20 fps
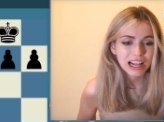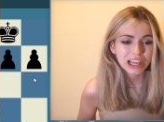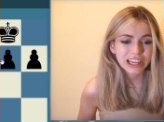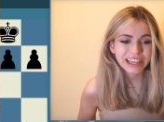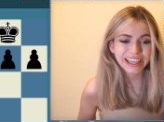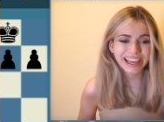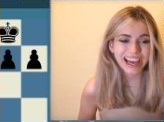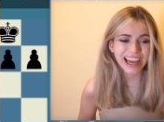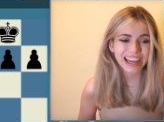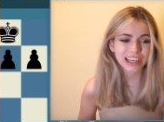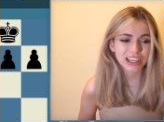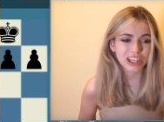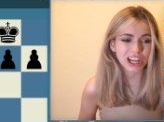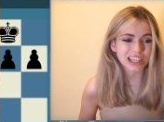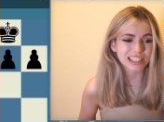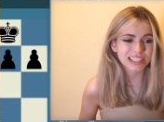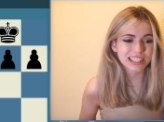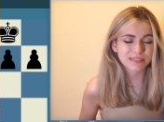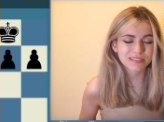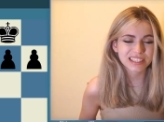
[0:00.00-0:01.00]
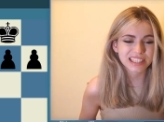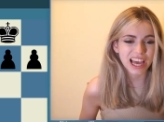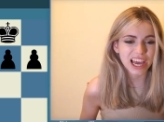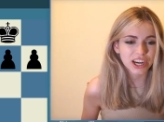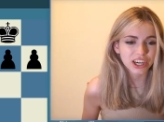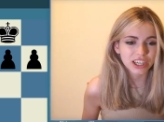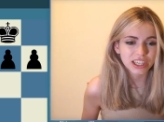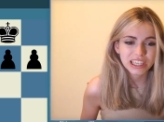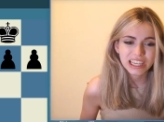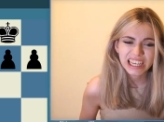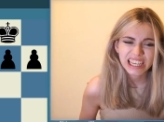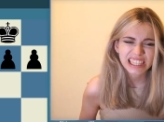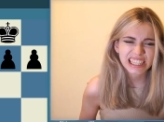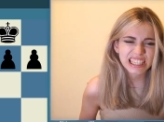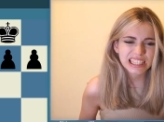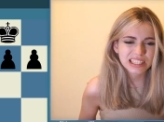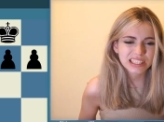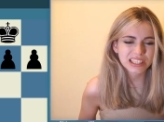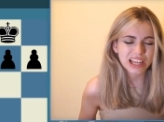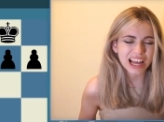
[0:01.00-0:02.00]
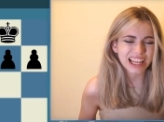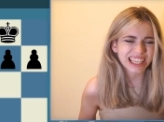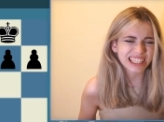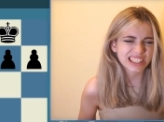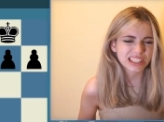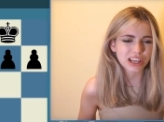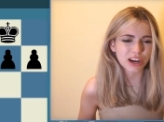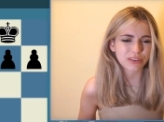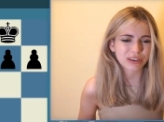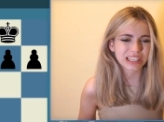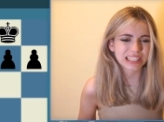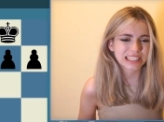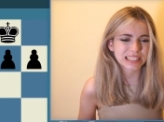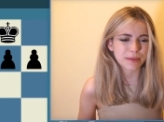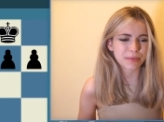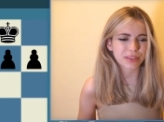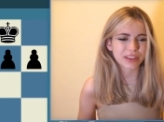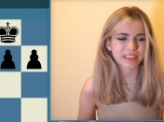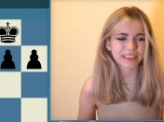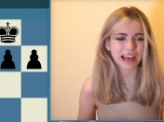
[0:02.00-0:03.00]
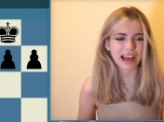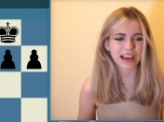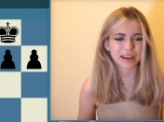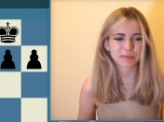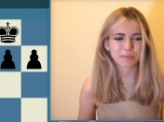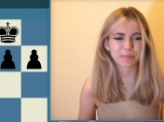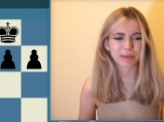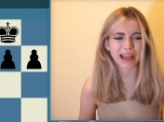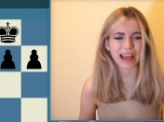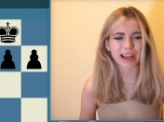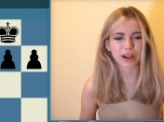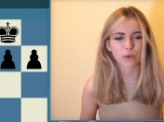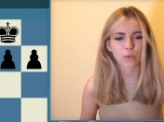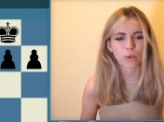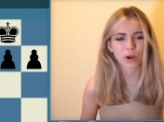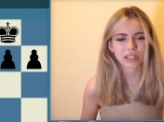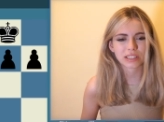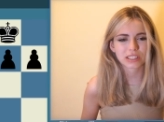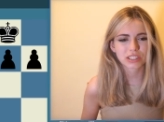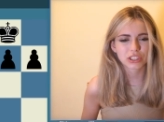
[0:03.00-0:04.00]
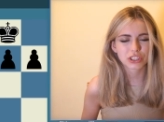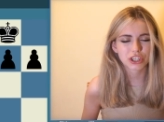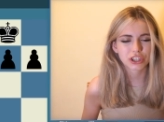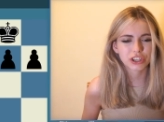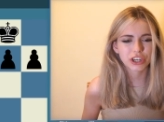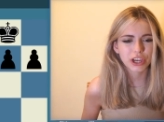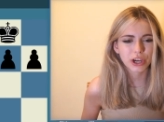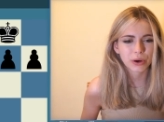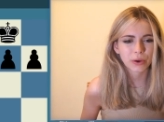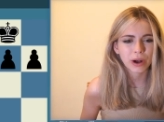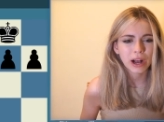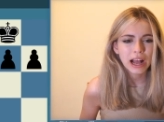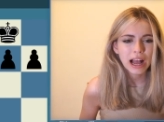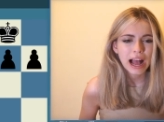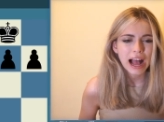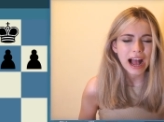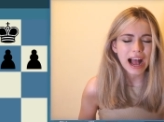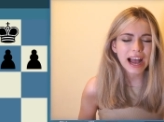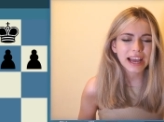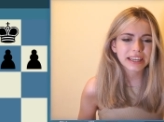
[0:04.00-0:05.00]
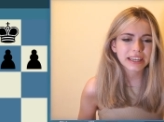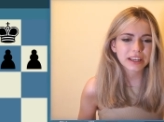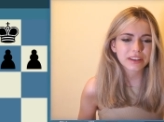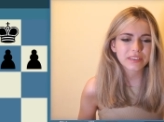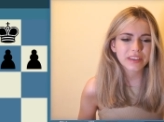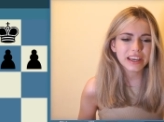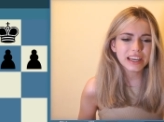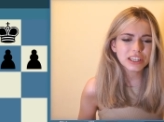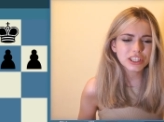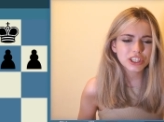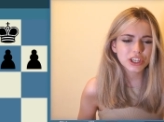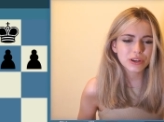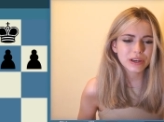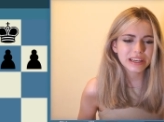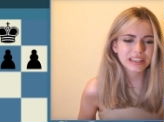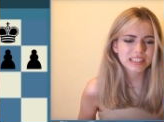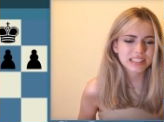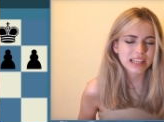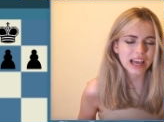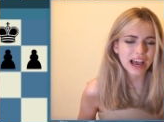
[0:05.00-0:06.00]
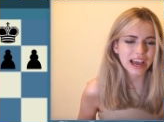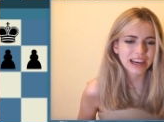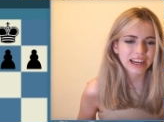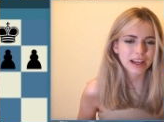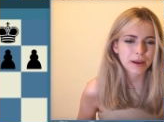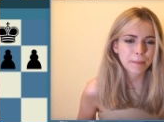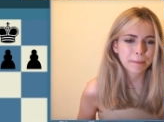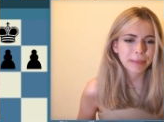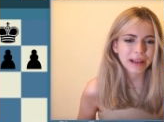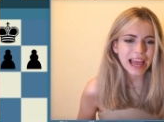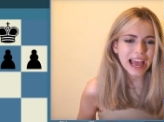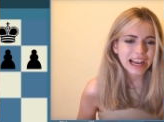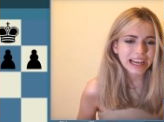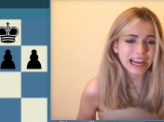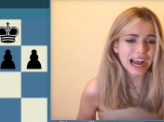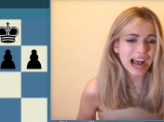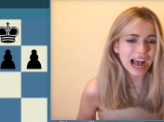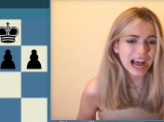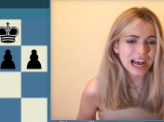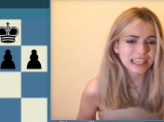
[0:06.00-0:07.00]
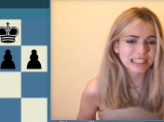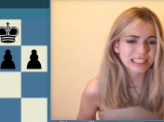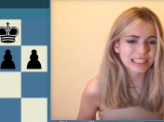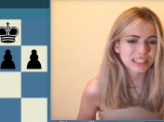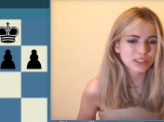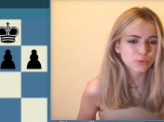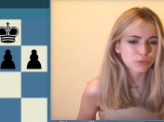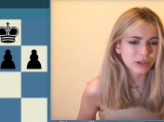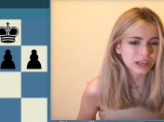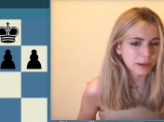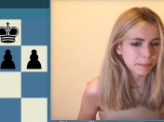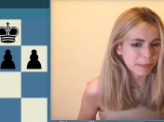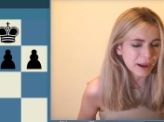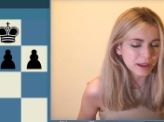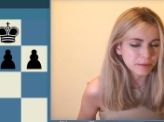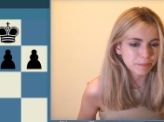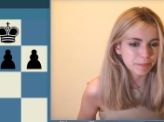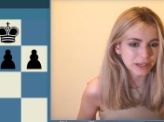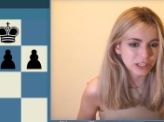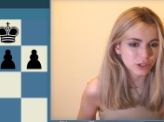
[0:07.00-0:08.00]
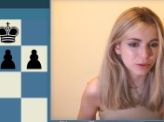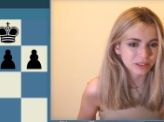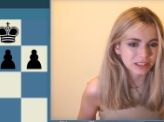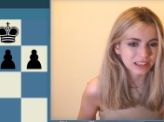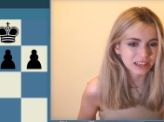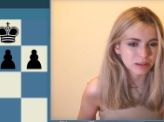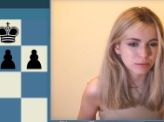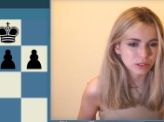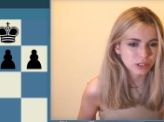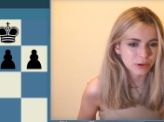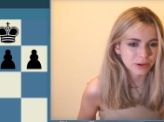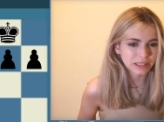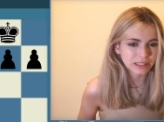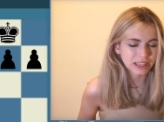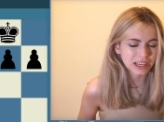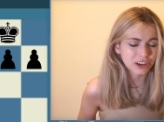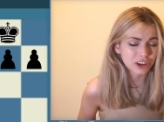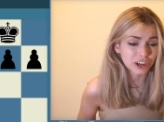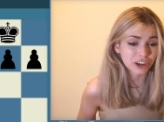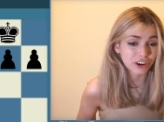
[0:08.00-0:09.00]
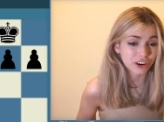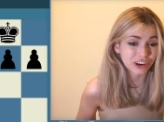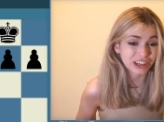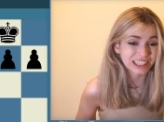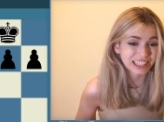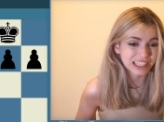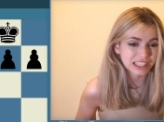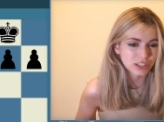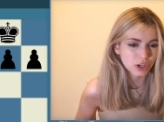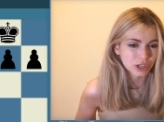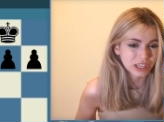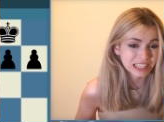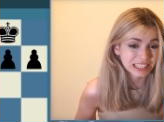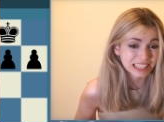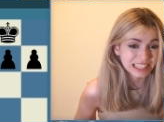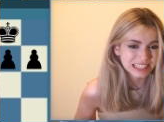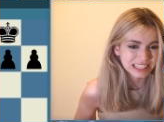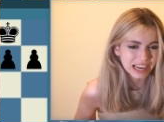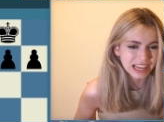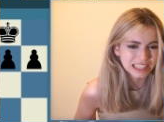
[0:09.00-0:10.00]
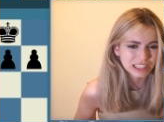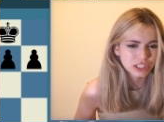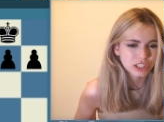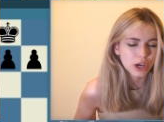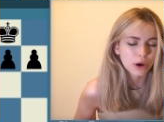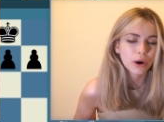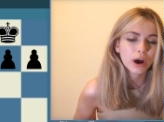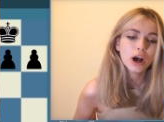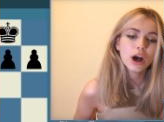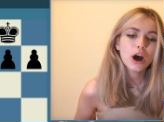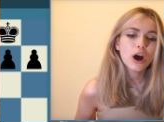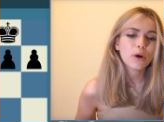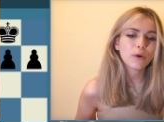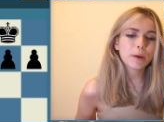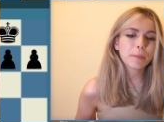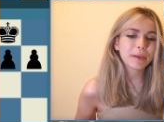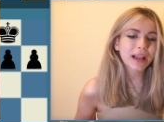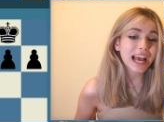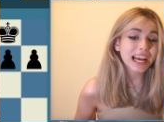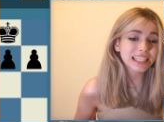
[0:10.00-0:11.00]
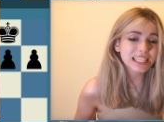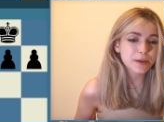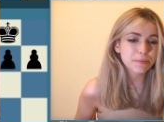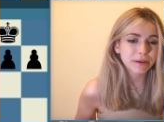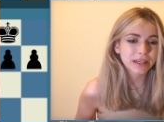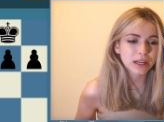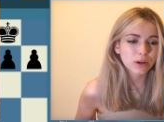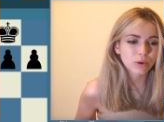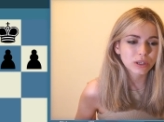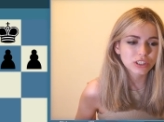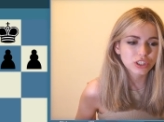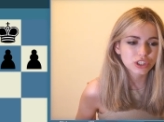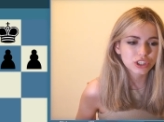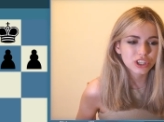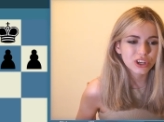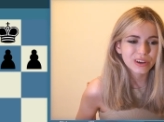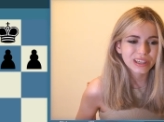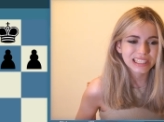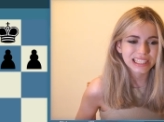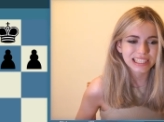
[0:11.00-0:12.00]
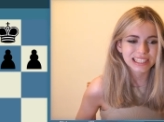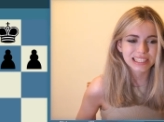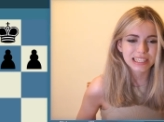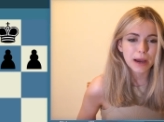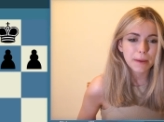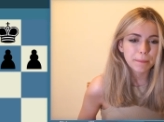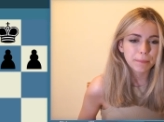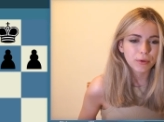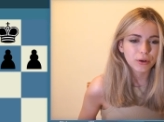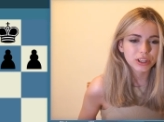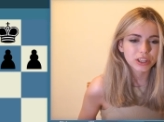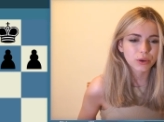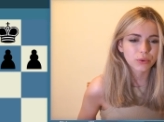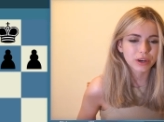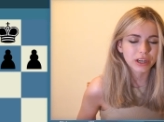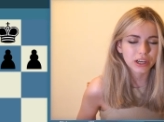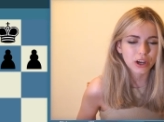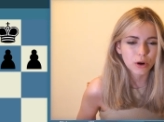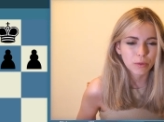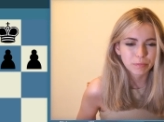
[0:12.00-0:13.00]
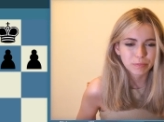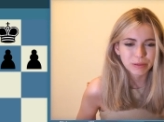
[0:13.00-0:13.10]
you get lots of center. That's not really something that black wants to do. And the issue is that black has this really bad bishop in the name, in this line. So what black typically wants to do is at some point they want to go